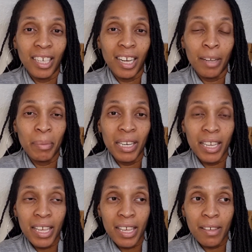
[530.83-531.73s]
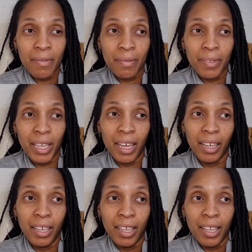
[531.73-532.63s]
I believe that
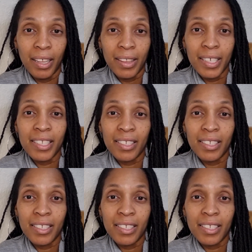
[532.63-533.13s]
this